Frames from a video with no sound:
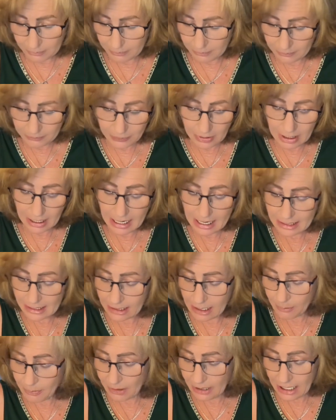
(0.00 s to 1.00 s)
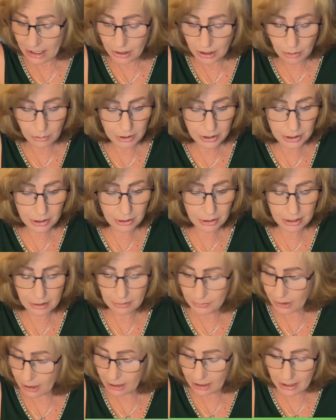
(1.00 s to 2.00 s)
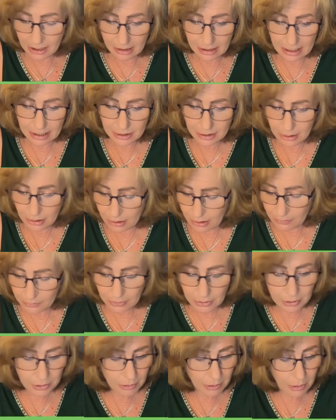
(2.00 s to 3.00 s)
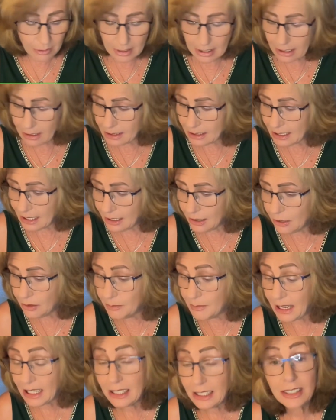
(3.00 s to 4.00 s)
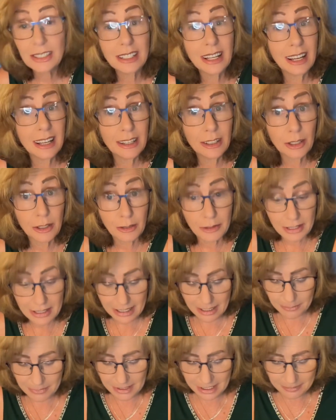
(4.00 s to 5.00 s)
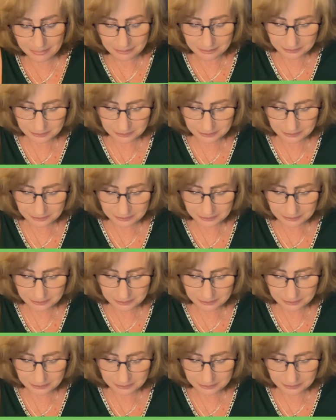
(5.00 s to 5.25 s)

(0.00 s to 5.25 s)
for the last couple days, you were searching for clarity, searching for truth. It looks like you've managed to unearth something.